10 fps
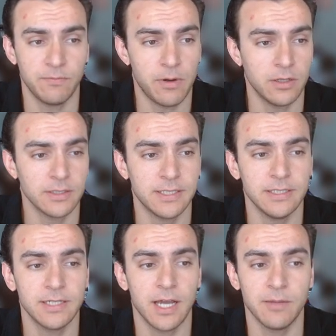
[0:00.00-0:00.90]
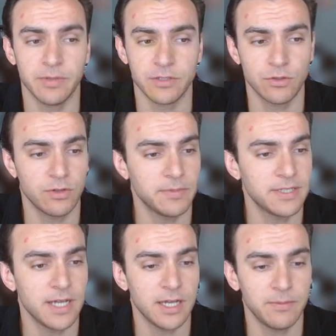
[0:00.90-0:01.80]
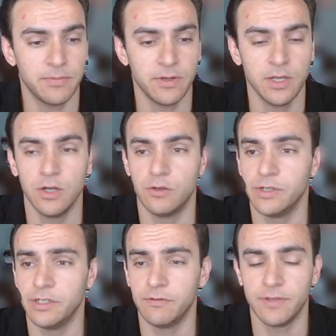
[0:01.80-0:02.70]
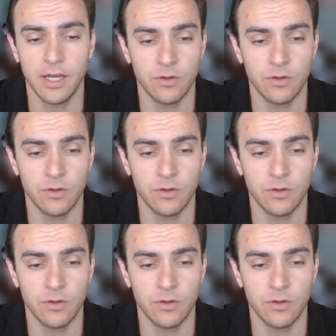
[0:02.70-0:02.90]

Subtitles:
policy type and script type or any of that.